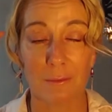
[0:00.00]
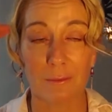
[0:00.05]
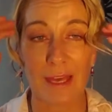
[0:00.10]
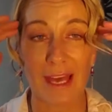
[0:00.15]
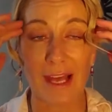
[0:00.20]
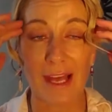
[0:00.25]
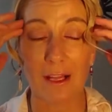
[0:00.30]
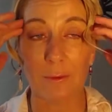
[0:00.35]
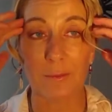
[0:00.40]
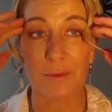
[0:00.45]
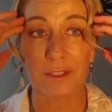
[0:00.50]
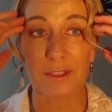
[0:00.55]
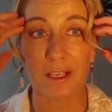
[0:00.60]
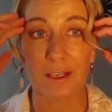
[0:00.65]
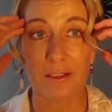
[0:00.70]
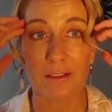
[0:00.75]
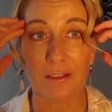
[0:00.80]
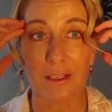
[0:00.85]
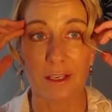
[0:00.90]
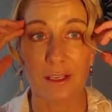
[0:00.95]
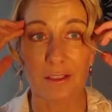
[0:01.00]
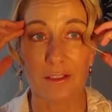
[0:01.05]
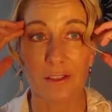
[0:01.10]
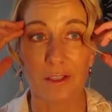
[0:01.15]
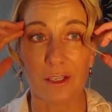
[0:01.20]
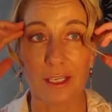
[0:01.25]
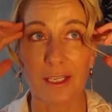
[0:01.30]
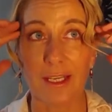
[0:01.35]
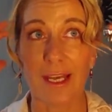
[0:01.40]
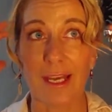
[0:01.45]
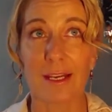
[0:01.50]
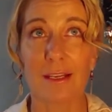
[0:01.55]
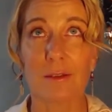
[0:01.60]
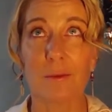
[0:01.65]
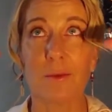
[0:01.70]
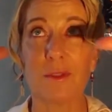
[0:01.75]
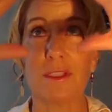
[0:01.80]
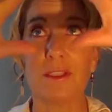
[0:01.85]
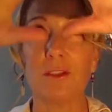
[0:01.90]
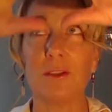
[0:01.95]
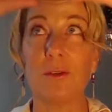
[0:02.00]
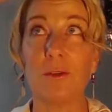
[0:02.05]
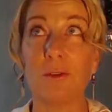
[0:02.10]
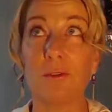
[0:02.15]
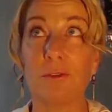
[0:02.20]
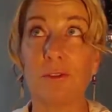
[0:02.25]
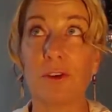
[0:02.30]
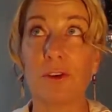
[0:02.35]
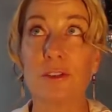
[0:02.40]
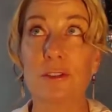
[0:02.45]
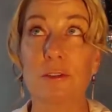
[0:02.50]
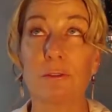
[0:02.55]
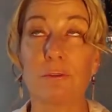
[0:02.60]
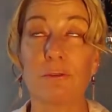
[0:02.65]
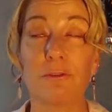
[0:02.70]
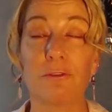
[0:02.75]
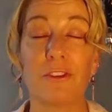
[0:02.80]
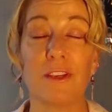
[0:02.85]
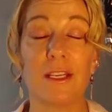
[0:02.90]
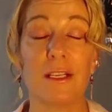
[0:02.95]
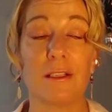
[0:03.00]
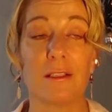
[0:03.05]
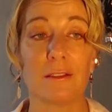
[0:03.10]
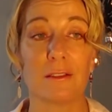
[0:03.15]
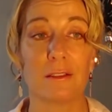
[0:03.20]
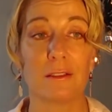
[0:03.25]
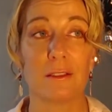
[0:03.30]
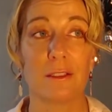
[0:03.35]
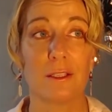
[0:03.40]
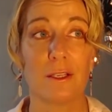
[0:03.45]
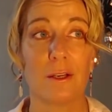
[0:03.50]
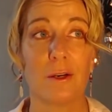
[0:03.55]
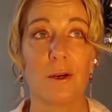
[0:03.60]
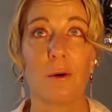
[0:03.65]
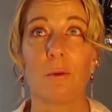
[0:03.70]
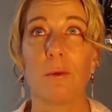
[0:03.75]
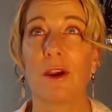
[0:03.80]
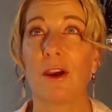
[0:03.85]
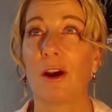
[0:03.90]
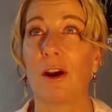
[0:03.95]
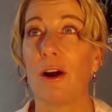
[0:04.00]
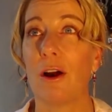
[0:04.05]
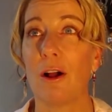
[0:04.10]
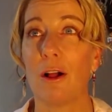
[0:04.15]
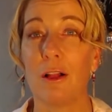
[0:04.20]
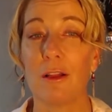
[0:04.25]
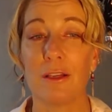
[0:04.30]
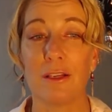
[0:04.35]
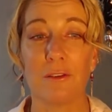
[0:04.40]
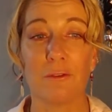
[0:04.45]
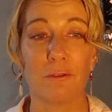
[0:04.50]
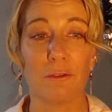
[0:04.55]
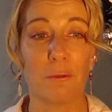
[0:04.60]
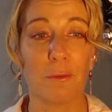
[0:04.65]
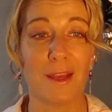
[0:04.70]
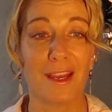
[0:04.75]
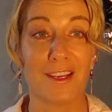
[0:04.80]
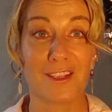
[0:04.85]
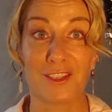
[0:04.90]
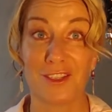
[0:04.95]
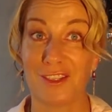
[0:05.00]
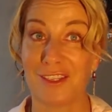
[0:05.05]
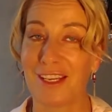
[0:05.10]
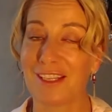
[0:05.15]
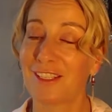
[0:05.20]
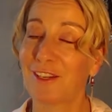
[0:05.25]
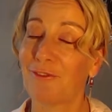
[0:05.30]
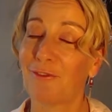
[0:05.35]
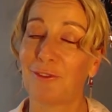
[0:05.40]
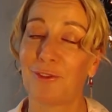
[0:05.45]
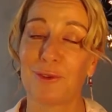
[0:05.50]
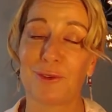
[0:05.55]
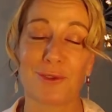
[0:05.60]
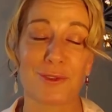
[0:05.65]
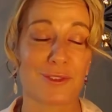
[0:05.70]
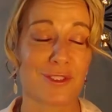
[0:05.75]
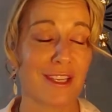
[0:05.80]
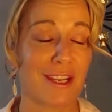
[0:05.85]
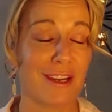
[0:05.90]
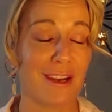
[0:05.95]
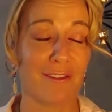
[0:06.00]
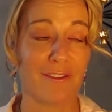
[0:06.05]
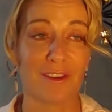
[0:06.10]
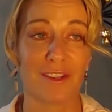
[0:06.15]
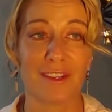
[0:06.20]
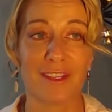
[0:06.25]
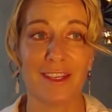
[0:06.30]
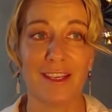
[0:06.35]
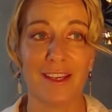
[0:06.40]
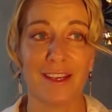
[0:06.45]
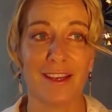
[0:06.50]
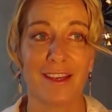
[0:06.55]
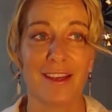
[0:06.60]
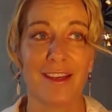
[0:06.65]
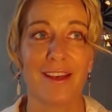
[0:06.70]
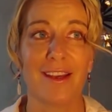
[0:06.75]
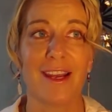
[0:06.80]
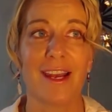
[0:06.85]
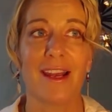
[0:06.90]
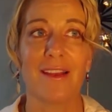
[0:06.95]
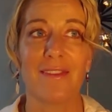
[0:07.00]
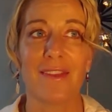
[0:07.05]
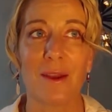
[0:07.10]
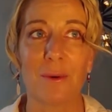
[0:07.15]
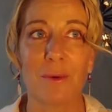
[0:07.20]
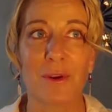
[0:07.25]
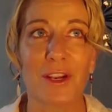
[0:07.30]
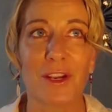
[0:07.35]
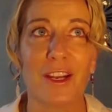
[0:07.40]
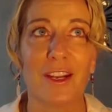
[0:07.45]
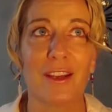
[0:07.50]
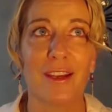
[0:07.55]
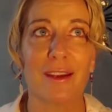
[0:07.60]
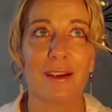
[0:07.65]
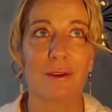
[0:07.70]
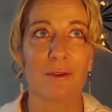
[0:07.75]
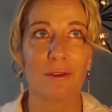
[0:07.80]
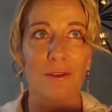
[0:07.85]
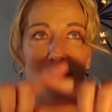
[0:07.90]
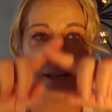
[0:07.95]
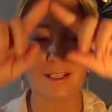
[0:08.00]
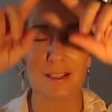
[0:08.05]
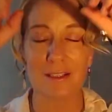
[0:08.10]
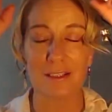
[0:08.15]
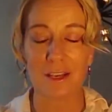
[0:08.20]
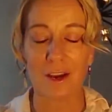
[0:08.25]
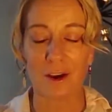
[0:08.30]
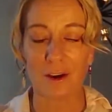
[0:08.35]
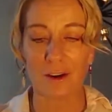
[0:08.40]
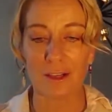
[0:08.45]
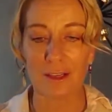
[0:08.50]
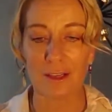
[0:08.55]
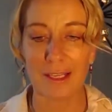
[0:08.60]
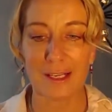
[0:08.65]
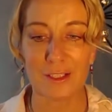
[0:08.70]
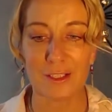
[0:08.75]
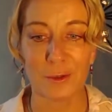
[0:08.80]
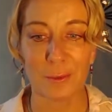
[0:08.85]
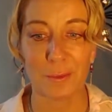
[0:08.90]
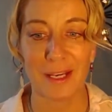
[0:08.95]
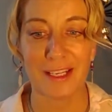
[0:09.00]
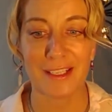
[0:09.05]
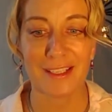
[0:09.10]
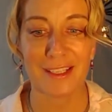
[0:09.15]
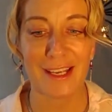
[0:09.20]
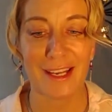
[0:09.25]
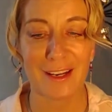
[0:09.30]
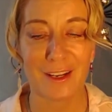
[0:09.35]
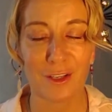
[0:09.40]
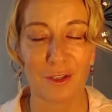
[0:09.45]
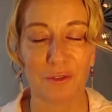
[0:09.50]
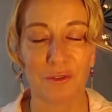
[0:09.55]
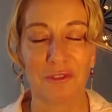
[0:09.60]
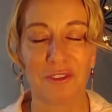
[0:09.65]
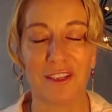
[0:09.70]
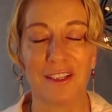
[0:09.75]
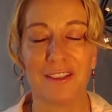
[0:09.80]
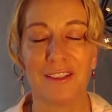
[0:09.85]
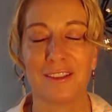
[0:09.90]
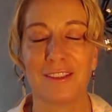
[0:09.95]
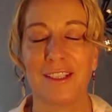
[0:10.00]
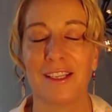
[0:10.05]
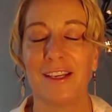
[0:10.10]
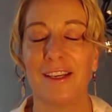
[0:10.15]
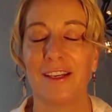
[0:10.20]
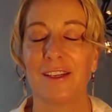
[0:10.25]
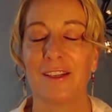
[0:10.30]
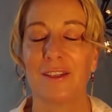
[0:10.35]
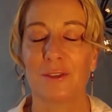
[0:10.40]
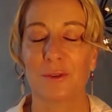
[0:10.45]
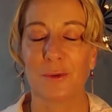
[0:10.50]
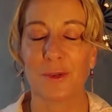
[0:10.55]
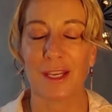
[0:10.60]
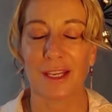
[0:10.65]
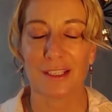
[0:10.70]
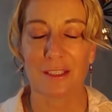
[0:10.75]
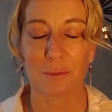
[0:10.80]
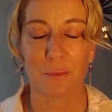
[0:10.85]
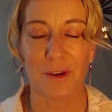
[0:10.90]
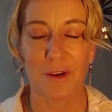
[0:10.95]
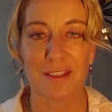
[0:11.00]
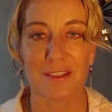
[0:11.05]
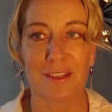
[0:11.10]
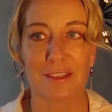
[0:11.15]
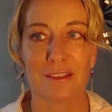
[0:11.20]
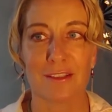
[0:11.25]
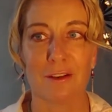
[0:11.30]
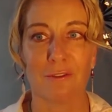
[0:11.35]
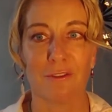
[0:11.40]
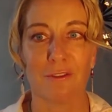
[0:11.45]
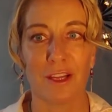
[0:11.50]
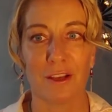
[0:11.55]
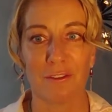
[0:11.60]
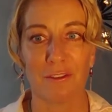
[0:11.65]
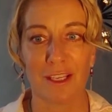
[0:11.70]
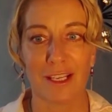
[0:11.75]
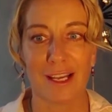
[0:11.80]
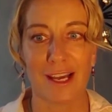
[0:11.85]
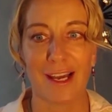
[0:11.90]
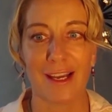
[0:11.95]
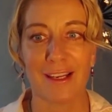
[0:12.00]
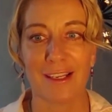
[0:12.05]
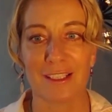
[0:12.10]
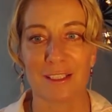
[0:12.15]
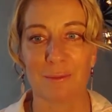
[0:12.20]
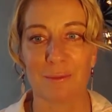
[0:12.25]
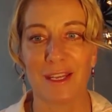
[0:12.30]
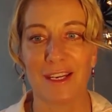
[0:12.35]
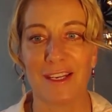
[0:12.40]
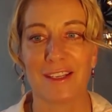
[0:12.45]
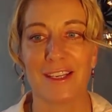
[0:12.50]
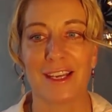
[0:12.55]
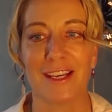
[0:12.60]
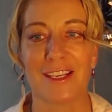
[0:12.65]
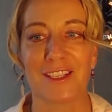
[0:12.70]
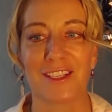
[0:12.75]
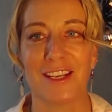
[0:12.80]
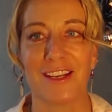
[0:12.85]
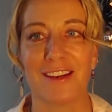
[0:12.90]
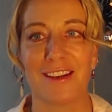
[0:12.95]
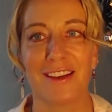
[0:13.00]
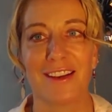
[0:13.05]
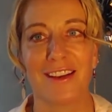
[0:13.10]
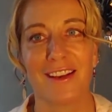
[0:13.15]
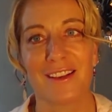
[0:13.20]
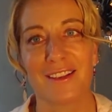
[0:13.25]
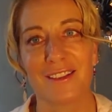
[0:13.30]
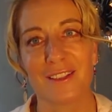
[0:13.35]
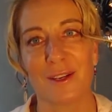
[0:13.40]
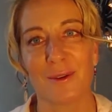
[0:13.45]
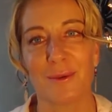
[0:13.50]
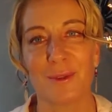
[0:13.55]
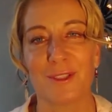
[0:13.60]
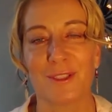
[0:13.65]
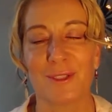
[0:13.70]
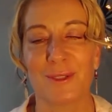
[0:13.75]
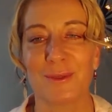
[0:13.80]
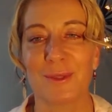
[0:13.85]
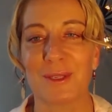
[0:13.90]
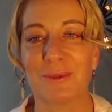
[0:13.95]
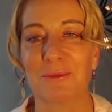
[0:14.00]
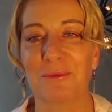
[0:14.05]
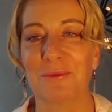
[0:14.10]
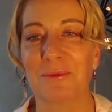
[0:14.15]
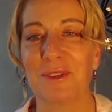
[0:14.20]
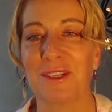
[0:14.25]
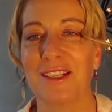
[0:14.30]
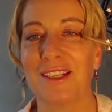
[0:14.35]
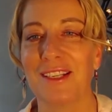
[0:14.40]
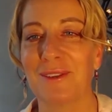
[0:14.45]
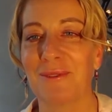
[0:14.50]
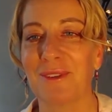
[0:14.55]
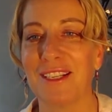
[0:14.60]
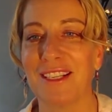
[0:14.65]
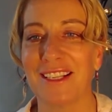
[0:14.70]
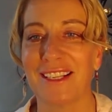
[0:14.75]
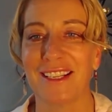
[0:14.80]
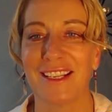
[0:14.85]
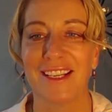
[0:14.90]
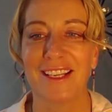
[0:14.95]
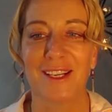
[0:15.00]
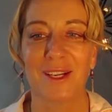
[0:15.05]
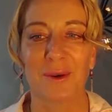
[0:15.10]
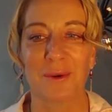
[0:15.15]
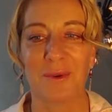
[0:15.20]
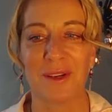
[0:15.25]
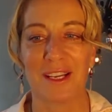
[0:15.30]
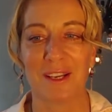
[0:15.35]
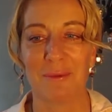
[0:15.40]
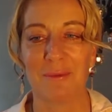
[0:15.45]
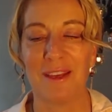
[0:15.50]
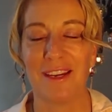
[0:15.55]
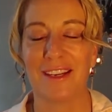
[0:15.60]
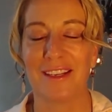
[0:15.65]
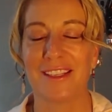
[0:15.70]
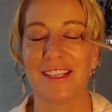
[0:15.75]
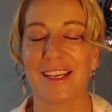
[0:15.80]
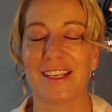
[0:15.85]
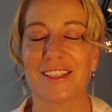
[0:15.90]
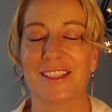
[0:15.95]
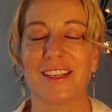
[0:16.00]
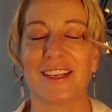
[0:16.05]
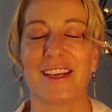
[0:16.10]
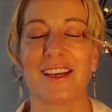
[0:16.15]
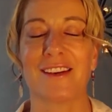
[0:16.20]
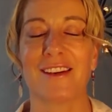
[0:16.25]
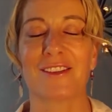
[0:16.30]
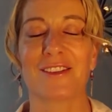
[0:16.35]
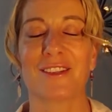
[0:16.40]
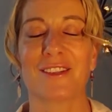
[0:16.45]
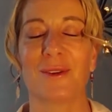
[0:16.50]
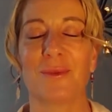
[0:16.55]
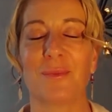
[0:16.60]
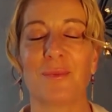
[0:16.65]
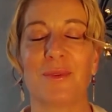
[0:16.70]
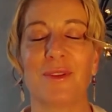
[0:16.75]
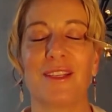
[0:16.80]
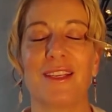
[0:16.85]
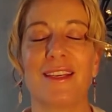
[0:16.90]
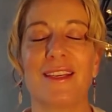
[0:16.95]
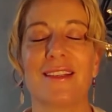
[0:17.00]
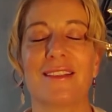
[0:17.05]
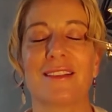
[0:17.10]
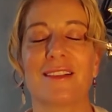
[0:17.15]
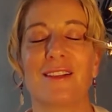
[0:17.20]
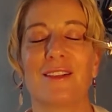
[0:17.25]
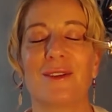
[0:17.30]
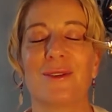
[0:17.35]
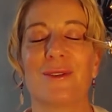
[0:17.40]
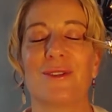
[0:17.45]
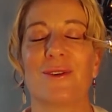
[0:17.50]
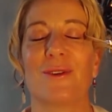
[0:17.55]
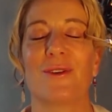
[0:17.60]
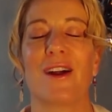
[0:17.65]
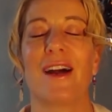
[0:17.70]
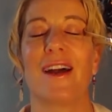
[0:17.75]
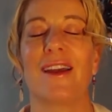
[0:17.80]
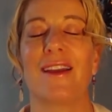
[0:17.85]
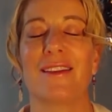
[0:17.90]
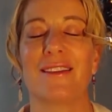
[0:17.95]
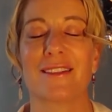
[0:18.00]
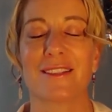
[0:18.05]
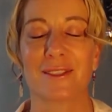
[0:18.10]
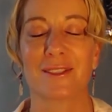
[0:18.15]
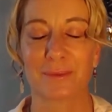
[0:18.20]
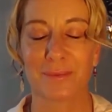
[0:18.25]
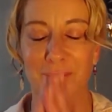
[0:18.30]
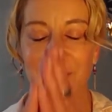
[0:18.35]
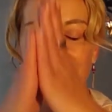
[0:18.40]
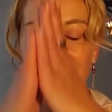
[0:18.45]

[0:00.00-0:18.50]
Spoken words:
helps us to connect with the universal field where all information, déjà vus and everything. And then we're going to increase our electromagnetical field through expressions of loving kindness meditation. So we'll do a really, really quick meditation here. So please close your eyes.